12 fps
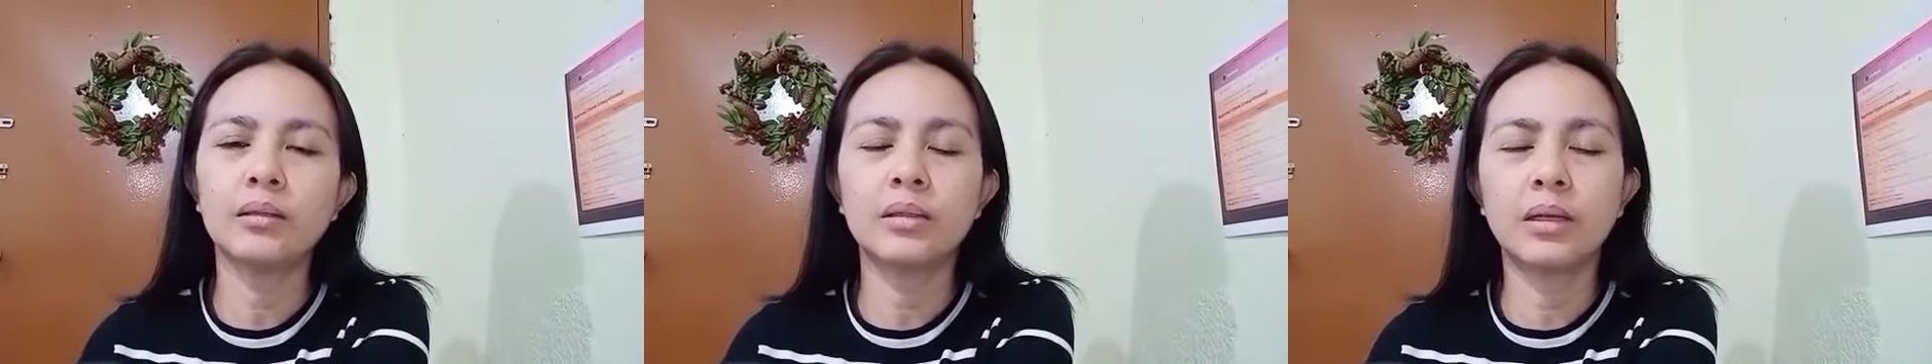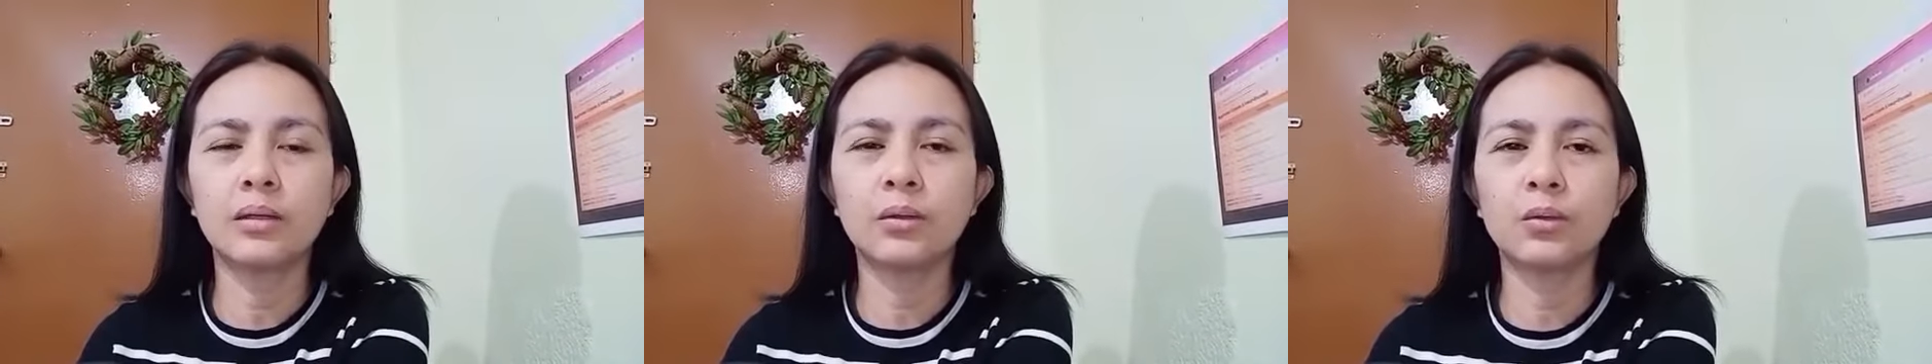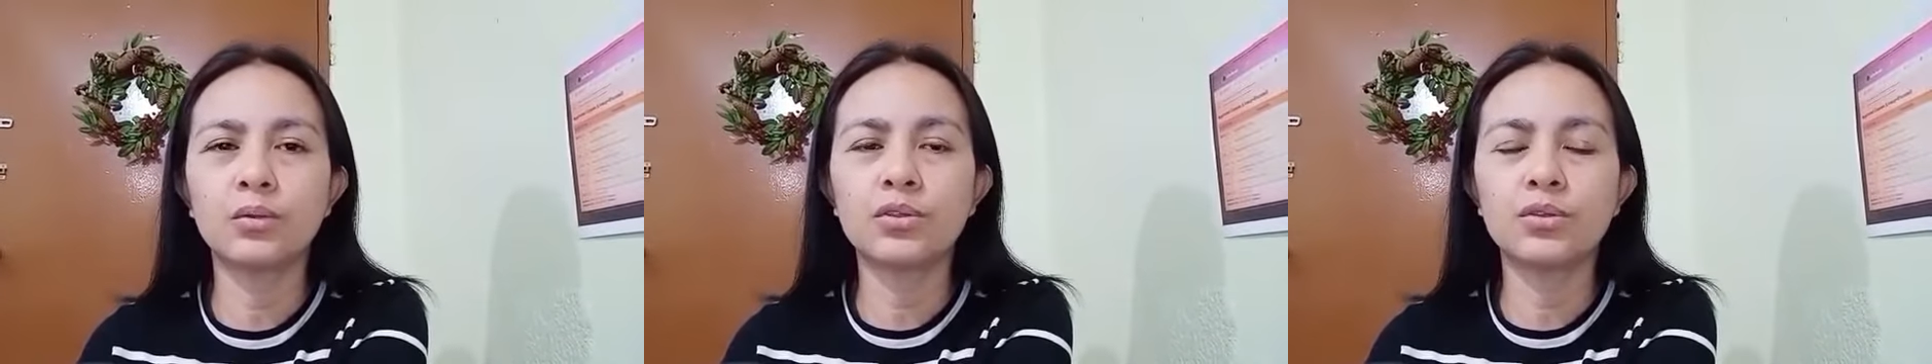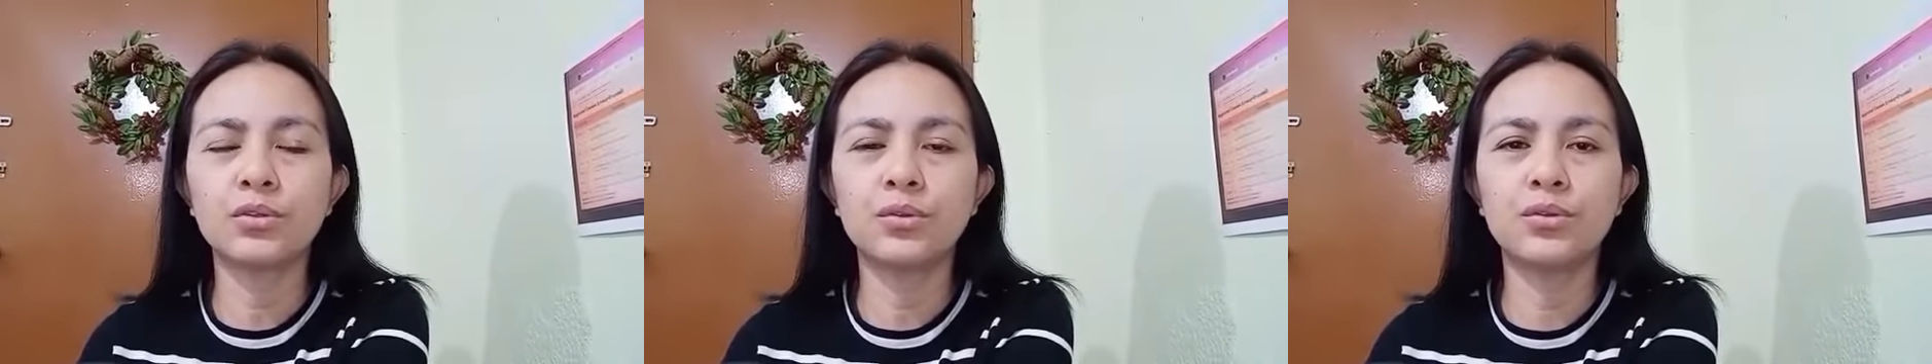you can
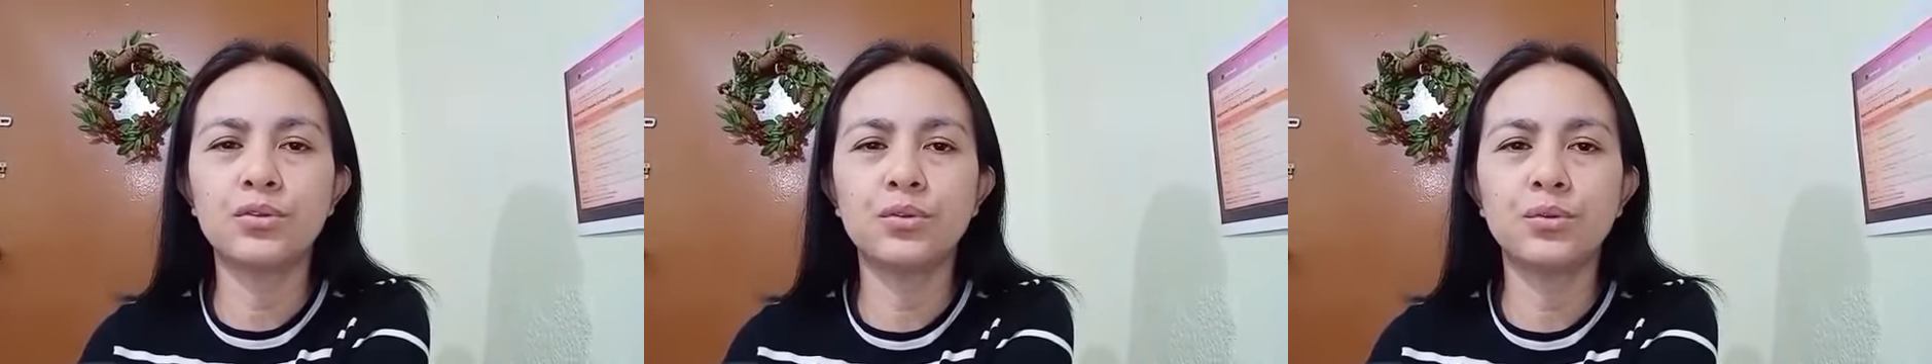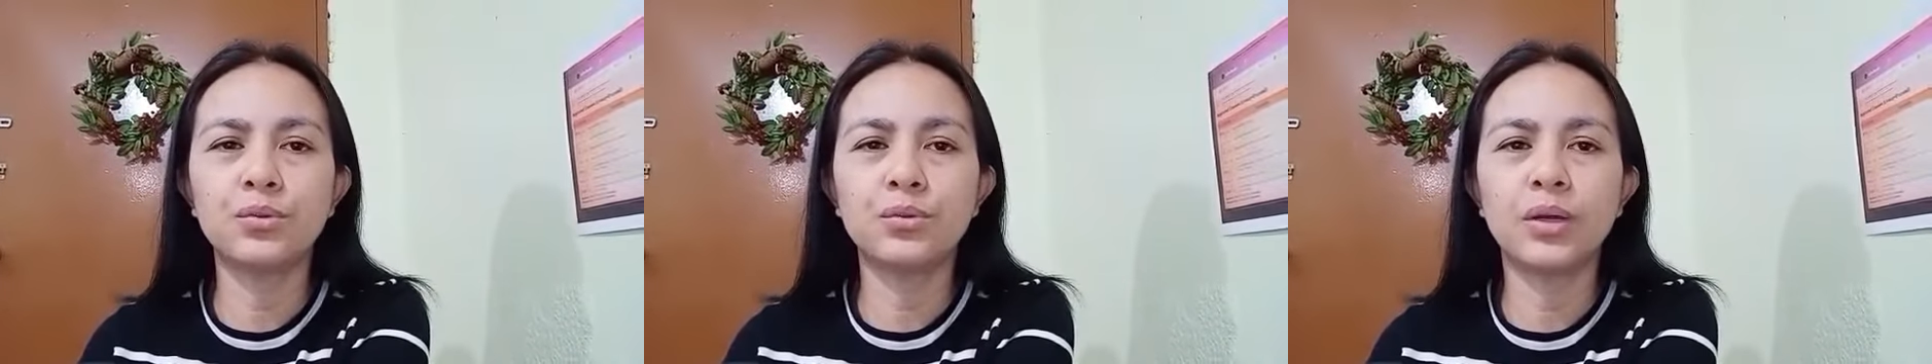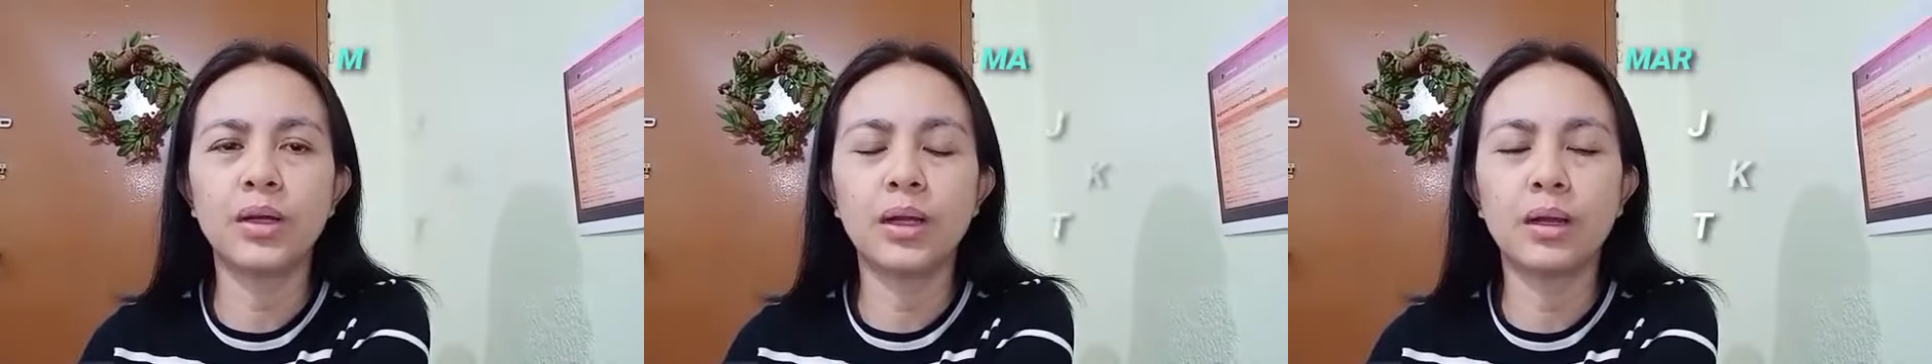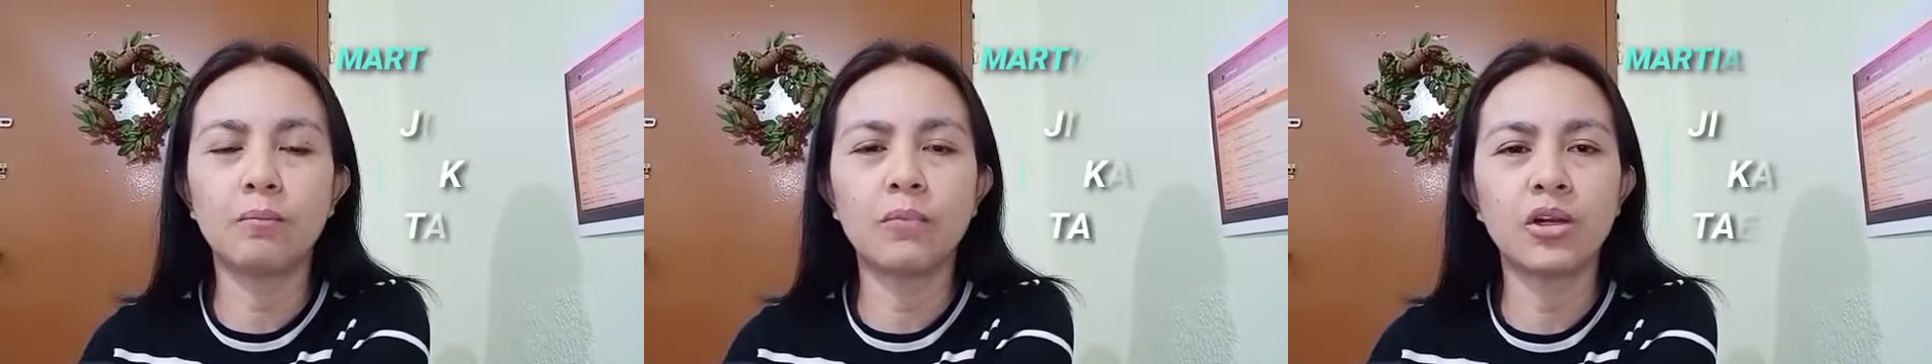also do
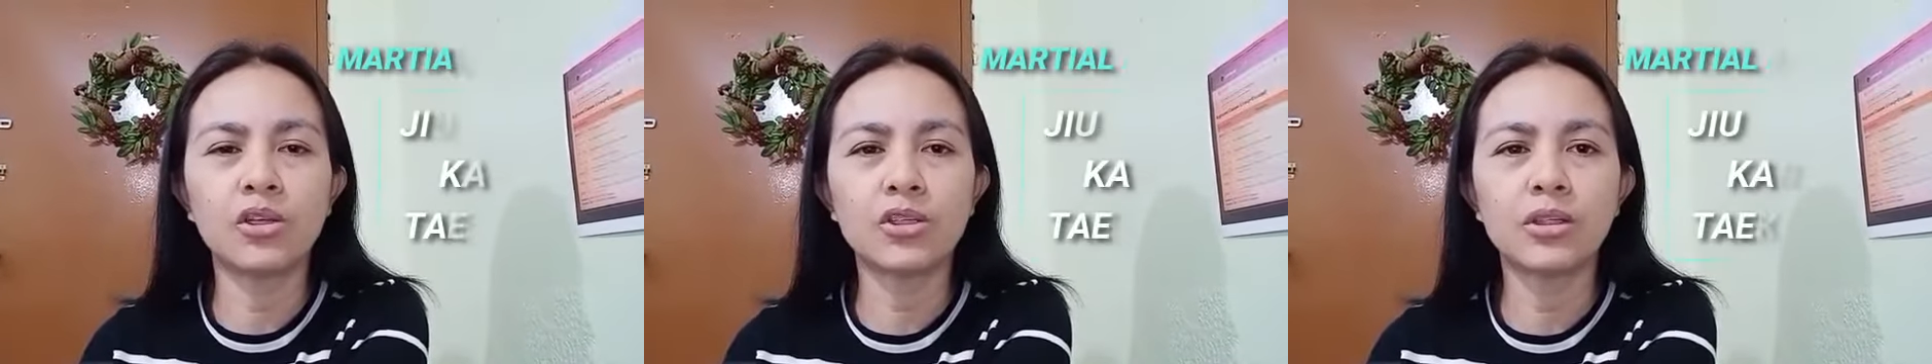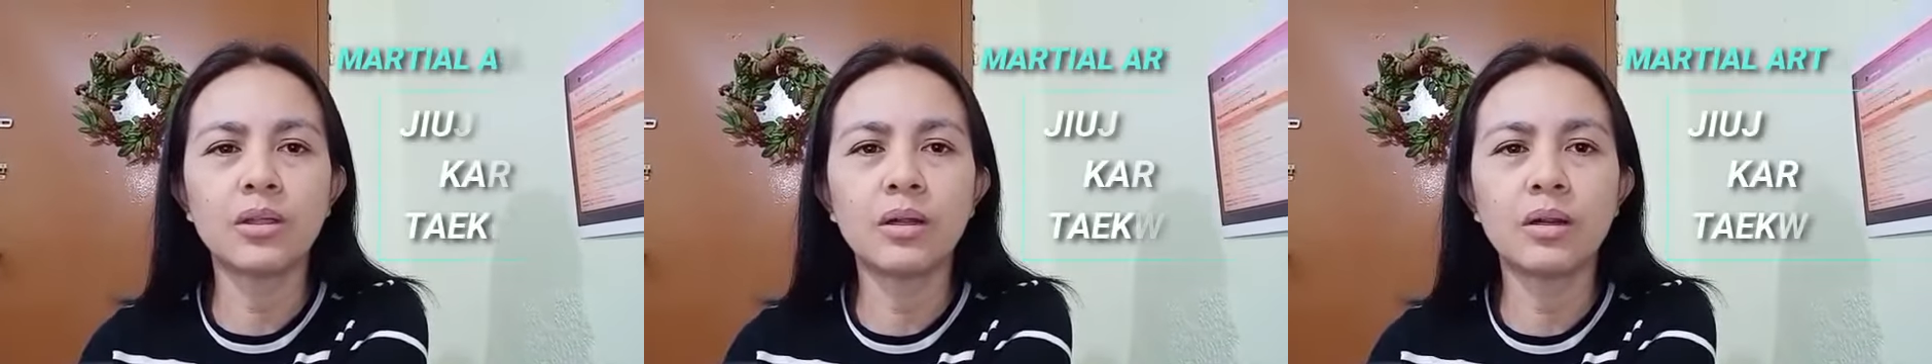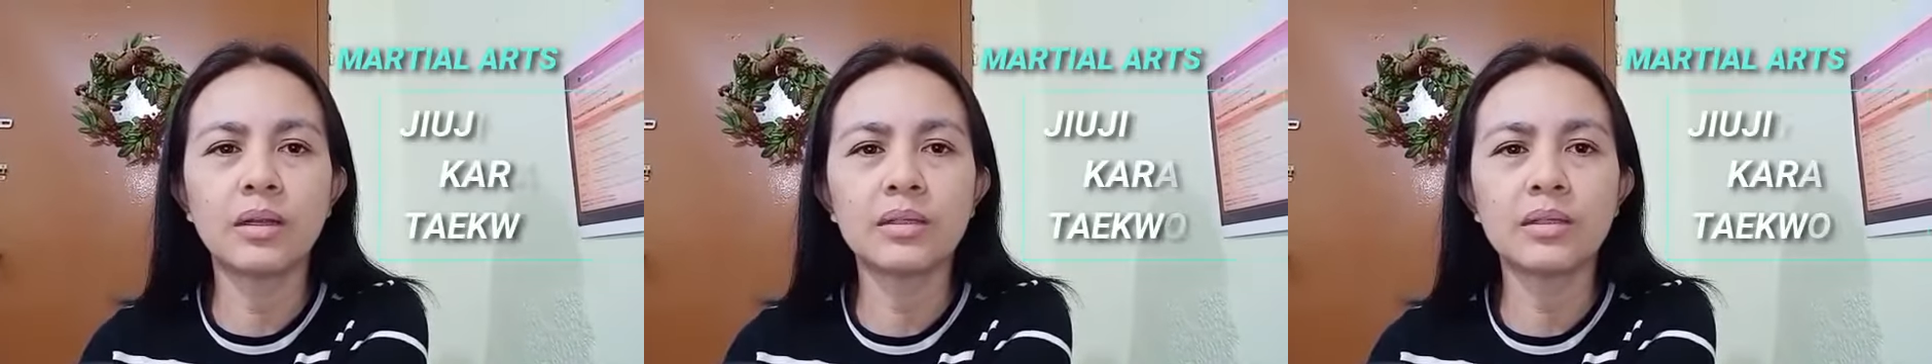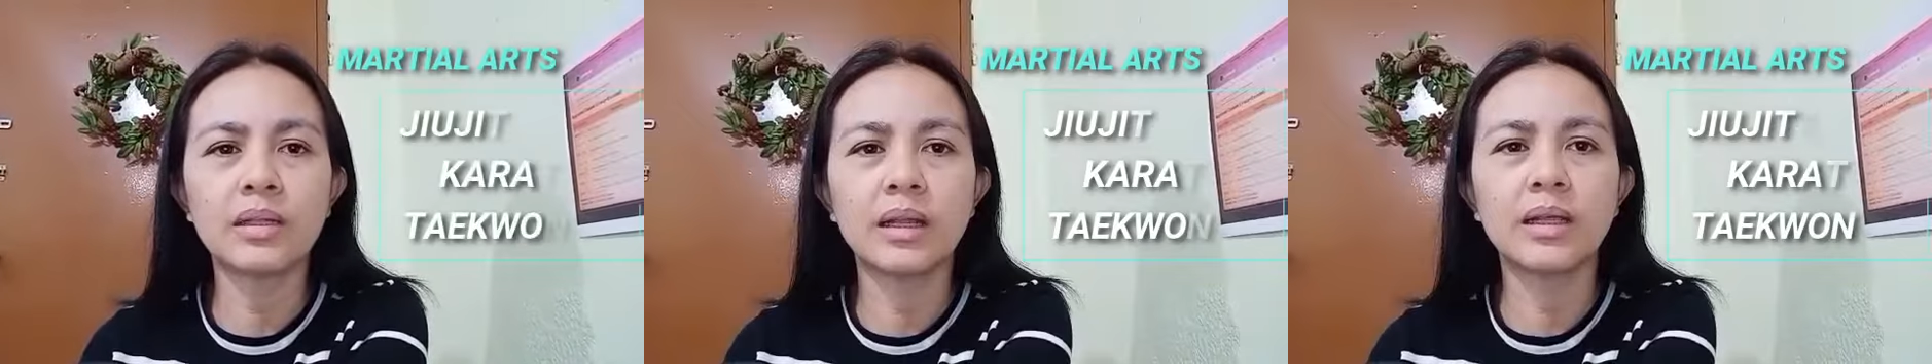martial
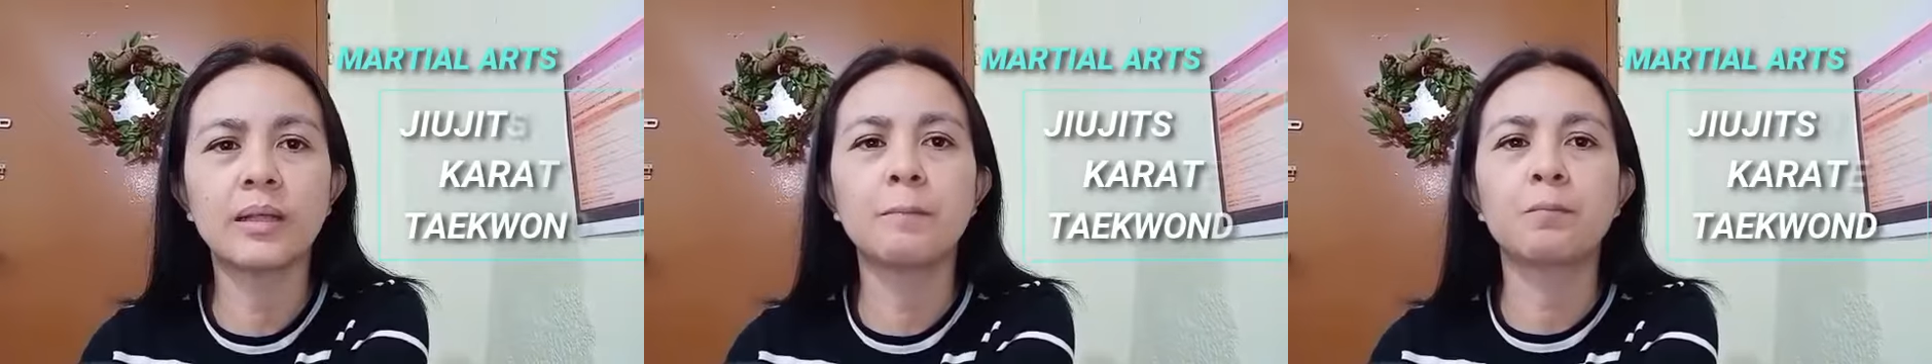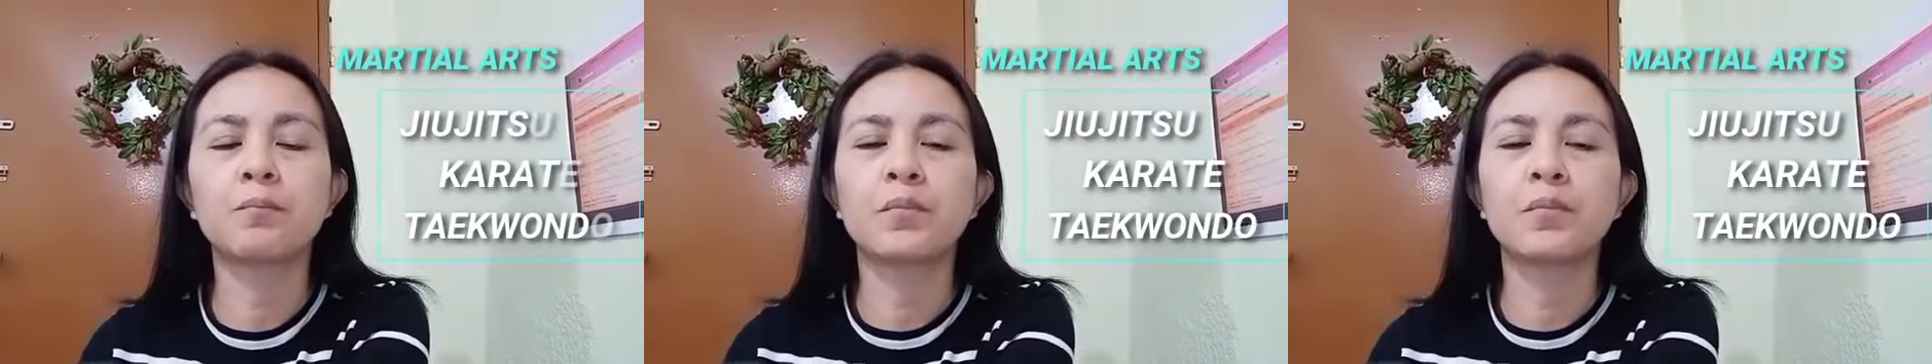arts like